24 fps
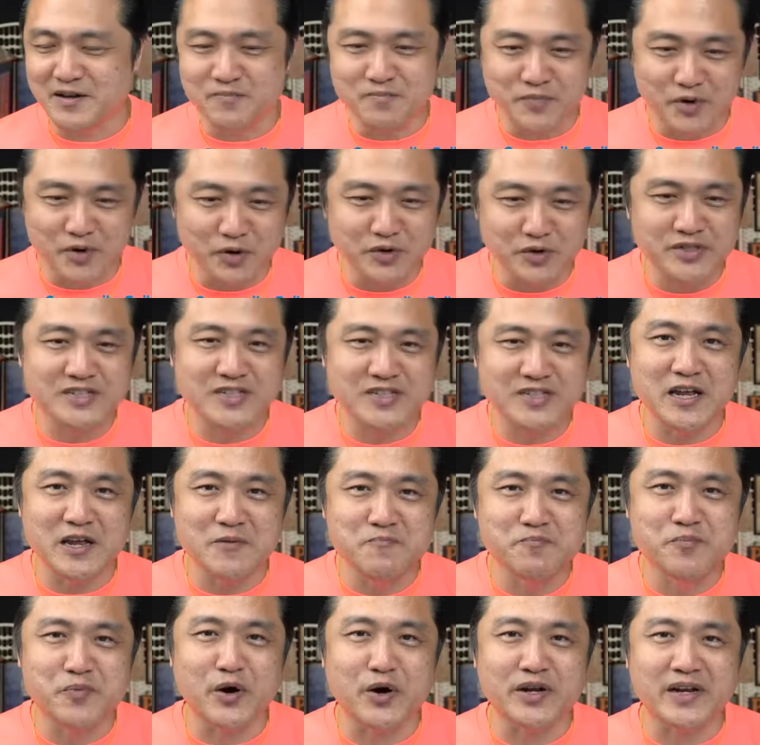The most
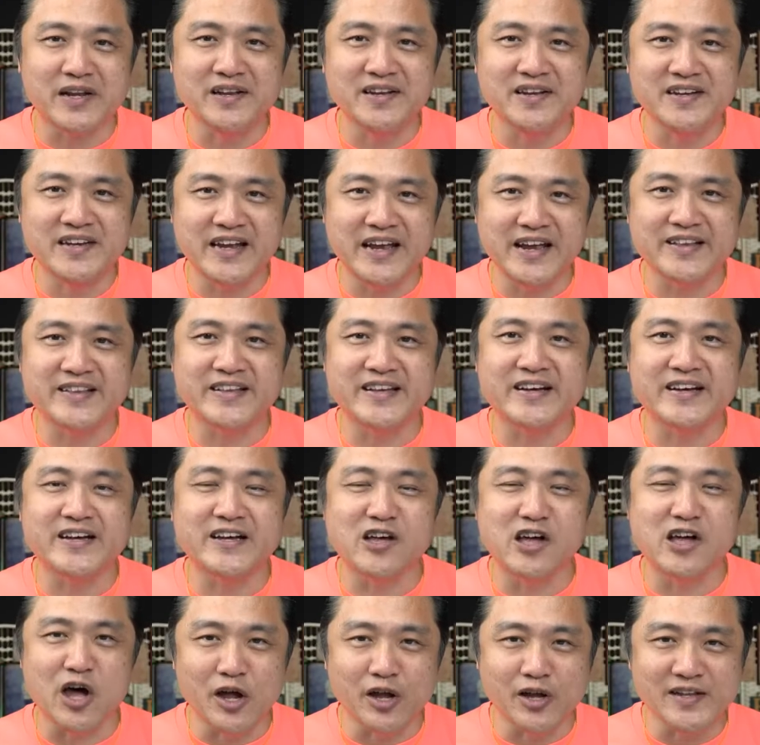important data
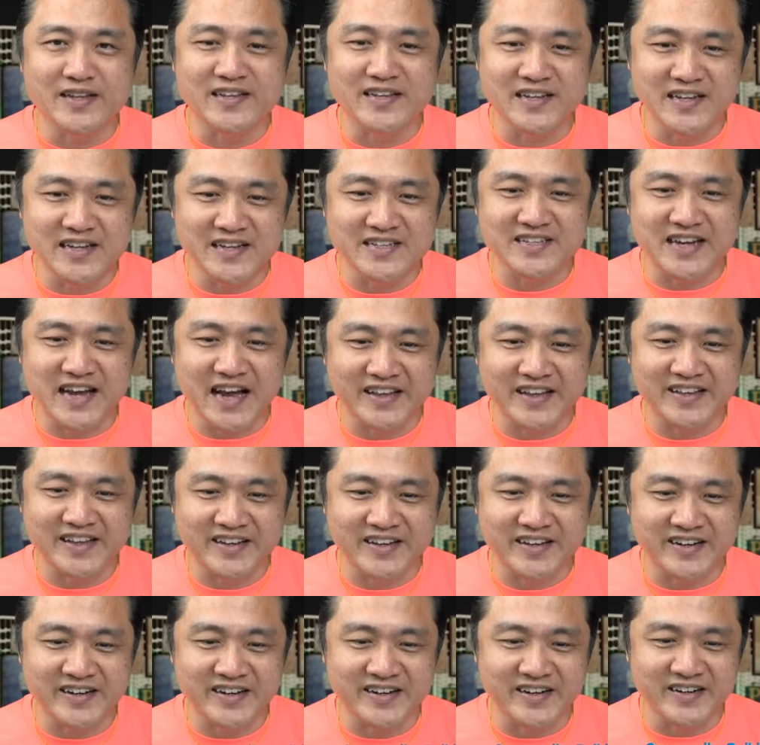on this
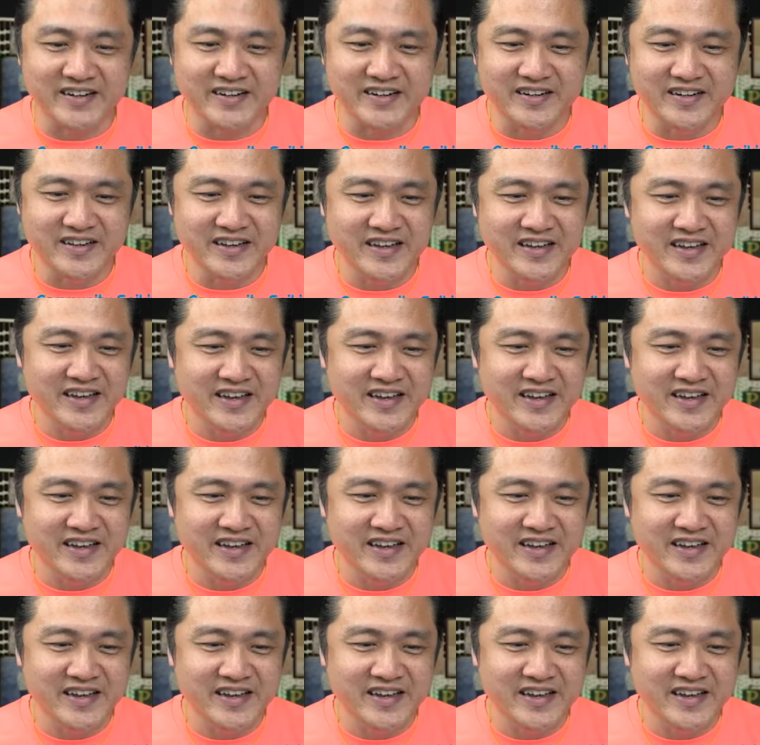article